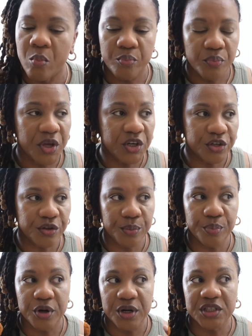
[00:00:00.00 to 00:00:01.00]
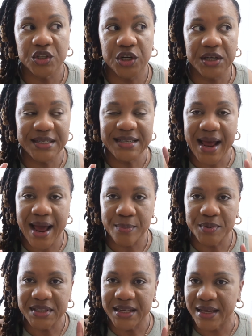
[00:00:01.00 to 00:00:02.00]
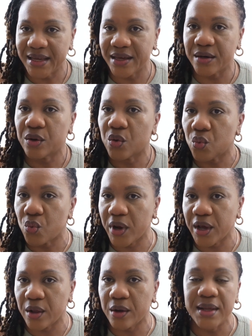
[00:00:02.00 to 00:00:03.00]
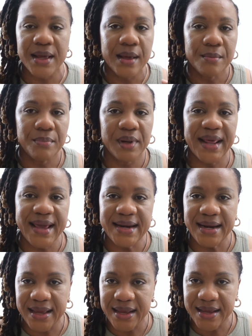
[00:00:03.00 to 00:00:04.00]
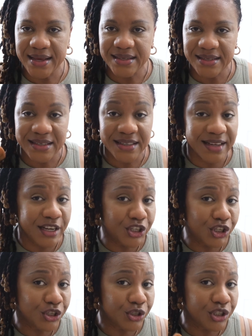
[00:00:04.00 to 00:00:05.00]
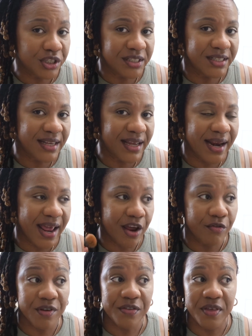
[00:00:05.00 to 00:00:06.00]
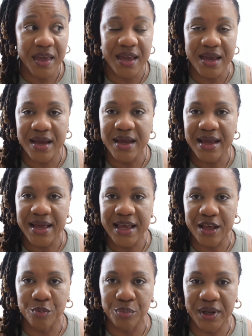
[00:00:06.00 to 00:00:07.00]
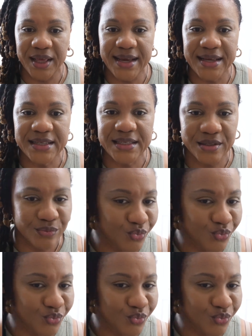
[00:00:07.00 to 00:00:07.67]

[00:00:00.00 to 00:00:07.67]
Make sure the products are tapped in well. Blending is essential just to get everything in place.